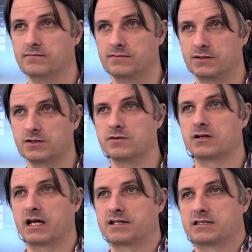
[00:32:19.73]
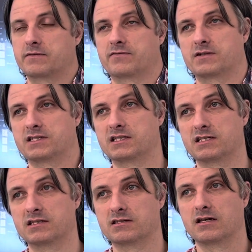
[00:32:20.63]
So you can ask them for
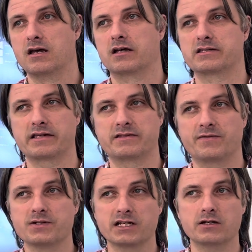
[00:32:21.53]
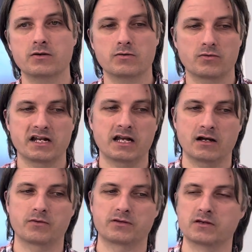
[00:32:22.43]
assistance. Because as far as I know, right now,
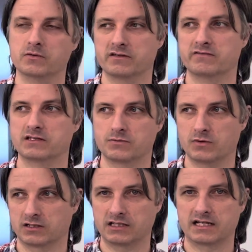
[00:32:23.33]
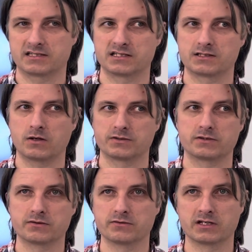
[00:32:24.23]
we're the only Viz 1 class that's also
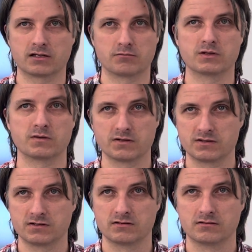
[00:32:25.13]
doing computers.